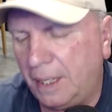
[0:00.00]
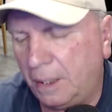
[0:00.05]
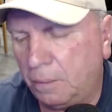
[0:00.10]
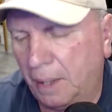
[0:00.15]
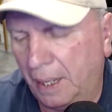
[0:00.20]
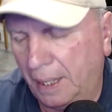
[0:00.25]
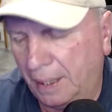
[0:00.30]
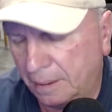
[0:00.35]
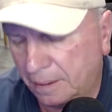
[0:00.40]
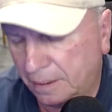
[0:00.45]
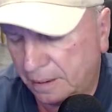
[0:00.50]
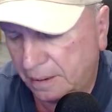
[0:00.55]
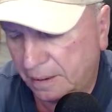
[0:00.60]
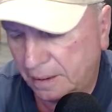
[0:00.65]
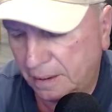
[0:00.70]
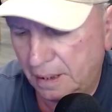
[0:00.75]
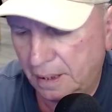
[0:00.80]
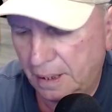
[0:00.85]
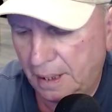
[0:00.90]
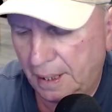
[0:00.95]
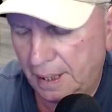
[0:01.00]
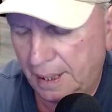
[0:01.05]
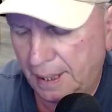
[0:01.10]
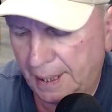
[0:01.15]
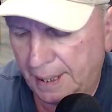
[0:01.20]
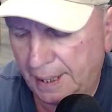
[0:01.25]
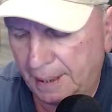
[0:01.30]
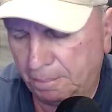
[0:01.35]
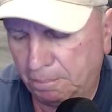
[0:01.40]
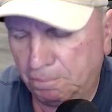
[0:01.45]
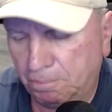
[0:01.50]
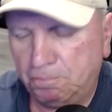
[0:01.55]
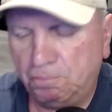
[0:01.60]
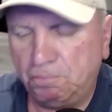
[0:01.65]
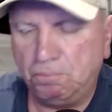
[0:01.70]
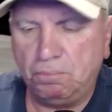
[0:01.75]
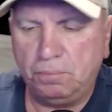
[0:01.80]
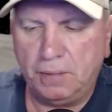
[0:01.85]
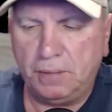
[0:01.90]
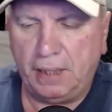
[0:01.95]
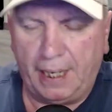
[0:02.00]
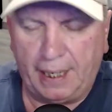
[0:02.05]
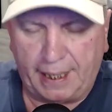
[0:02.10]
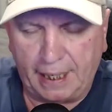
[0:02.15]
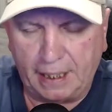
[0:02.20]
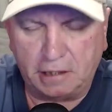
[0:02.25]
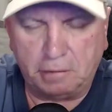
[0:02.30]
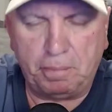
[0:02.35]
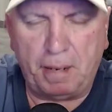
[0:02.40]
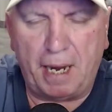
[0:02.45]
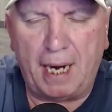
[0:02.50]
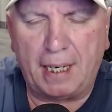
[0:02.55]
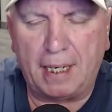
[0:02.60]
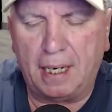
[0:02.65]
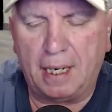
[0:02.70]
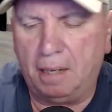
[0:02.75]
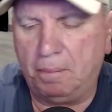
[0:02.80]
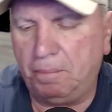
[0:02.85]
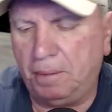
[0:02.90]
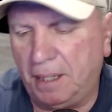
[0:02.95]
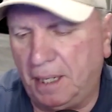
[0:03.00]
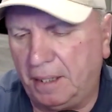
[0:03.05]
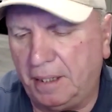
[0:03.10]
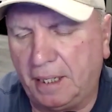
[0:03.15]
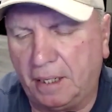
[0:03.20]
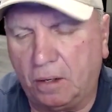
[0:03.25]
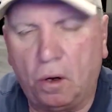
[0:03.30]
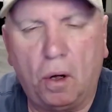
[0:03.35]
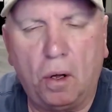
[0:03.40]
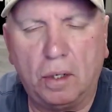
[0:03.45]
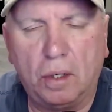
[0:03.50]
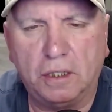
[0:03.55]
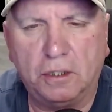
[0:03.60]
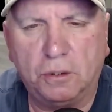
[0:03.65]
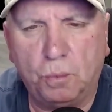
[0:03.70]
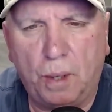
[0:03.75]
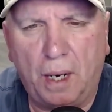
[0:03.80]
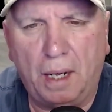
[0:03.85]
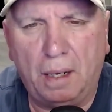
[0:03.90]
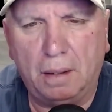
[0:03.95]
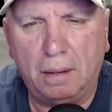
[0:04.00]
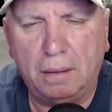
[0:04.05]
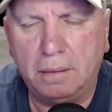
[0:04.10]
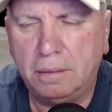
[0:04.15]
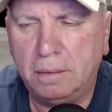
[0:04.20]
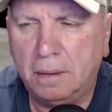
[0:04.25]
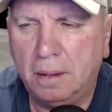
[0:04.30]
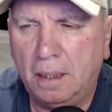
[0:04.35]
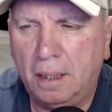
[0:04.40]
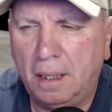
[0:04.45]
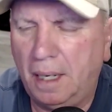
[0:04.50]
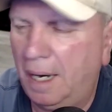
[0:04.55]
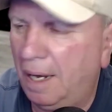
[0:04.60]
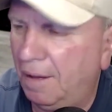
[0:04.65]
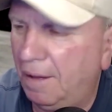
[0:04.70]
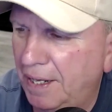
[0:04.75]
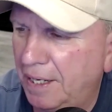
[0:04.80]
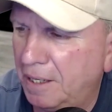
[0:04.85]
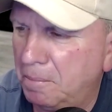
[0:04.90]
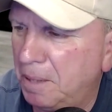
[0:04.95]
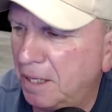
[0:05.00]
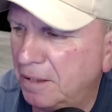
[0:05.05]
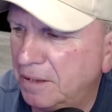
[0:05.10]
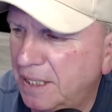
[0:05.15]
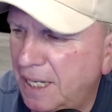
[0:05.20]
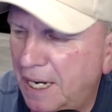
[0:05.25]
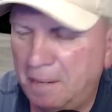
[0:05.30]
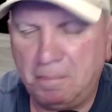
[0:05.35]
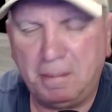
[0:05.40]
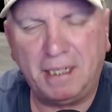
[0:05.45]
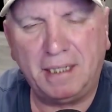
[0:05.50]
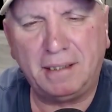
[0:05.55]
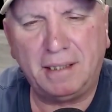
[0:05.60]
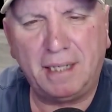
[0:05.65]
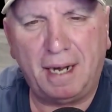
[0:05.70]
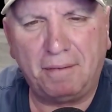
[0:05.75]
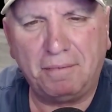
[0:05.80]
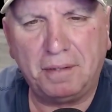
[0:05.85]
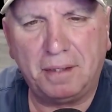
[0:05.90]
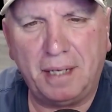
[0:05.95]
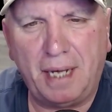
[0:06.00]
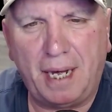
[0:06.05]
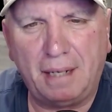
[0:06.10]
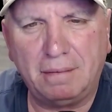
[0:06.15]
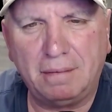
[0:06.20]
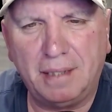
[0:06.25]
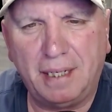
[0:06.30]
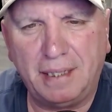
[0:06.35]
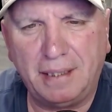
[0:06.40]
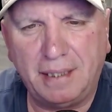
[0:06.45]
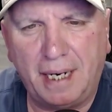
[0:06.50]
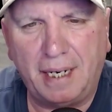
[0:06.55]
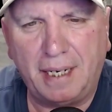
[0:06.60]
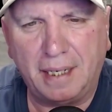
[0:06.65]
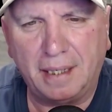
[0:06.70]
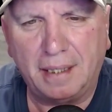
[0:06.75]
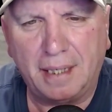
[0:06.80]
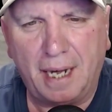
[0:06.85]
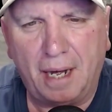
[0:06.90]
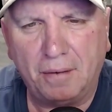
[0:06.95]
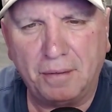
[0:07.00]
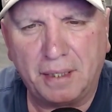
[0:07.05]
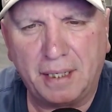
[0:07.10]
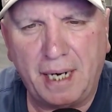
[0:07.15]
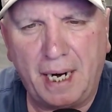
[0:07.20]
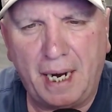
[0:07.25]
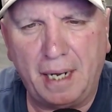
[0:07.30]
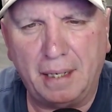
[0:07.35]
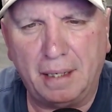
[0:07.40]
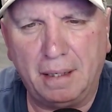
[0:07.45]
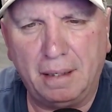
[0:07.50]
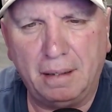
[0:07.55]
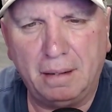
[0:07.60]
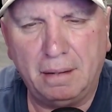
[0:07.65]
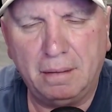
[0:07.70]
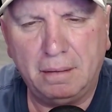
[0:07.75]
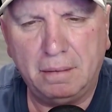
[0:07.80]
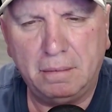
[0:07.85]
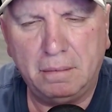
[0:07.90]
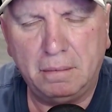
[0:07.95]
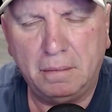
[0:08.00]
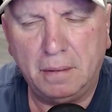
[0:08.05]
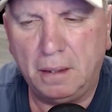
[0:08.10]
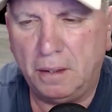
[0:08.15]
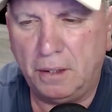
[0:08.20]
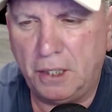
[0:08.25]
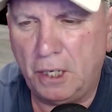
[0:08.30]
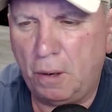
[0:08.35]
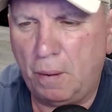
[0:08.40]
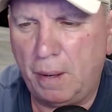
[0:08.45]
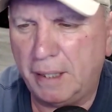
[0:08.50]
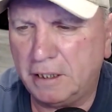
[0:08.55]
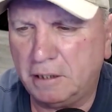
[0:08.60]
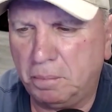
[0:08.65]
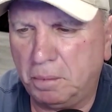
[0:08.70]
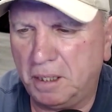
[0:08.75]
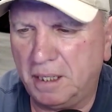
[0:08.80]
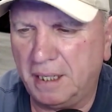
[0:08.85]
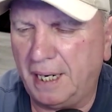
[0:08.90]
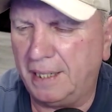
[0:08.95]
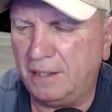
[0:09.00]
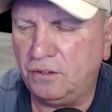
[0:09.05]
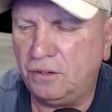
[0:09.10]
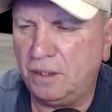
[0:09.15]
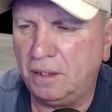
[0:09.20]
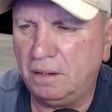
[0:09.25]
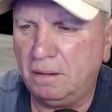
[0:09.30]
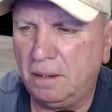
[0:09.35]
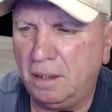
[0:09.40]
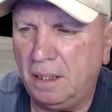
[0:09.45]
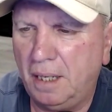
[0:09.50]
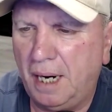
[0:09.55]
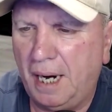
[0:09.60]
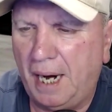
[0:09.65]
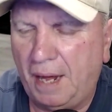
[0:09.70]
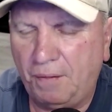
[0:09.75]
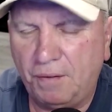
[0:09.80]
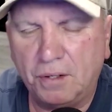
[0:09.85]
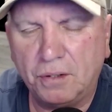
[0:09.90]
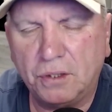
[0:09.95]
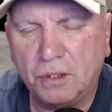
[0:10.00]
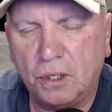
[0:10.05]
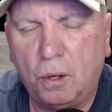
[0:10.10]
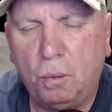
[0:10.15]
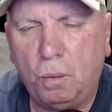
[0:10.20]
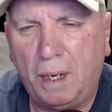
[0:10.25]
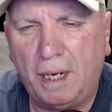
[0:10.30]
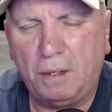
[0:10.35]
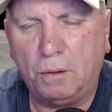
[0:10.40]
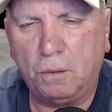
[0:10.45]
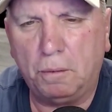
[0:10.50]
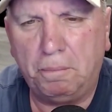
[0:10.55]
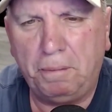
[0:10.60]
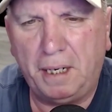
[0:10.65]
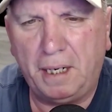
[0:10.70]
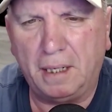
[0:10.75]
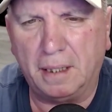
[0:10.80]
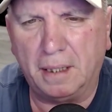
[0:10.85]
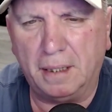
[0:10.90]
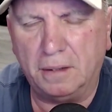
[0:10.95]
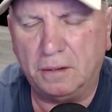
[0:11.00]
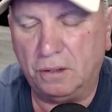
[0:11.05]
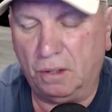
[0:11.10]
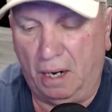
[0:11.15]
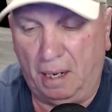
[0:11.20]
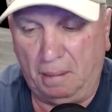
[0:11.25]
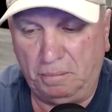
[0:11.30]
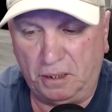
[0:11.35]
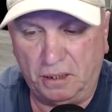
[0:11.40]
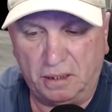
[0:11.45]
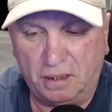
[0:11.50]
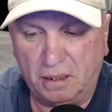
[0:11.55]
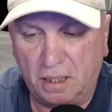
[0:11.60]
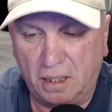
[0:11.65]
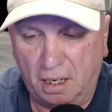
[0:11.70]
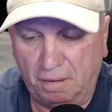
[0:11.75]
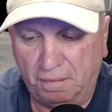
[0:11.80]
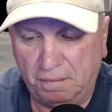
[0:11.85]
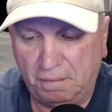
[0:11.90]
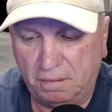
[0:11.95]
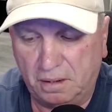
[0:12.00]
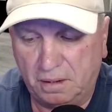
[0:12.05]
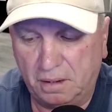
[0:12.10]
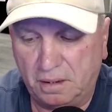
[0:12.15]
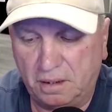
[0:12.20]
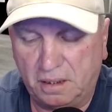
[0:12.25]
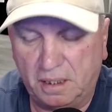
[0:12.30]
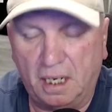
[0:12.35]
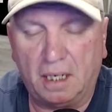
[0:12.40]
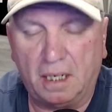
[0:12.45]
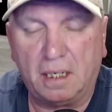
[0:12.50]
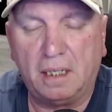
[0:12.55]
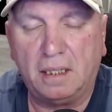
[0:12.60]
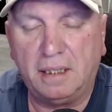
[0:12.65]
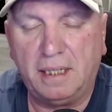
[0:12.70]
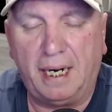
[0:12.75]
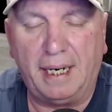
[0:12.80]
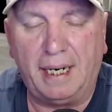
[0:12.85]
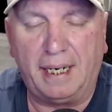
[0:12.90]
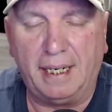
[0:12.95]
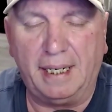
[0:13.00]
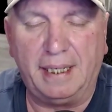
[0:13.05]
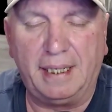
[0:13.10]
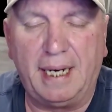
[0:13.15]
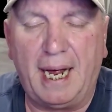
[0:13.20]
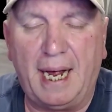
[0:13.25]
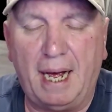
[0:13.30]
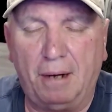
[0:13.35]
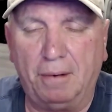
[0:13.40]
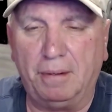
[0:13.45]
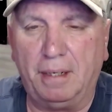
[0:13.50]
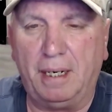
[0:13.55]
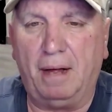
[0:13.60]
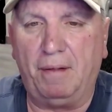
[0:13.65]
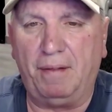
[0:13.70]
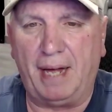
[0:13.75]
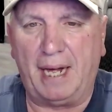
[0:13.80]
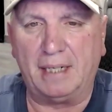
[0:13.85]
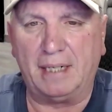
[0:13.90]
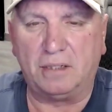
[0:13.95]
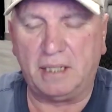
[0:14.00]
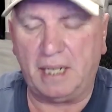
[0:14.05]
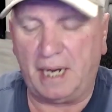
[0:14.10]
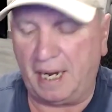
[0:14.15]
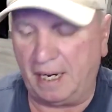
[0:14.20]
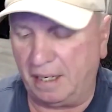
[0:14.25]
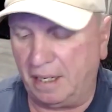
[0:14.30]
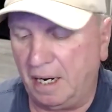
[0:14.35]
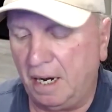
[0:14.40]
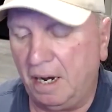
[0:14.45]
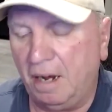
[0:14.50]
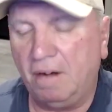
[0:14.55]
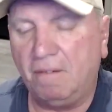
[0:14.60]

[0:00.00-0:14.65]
anyway, um, it gets back up, and I think all is well. And then about 10 minutes after that, they take it down again. No explanation, and there's no way to appeal it. So I'm just stuffed, stuck taking it down. Now, that said,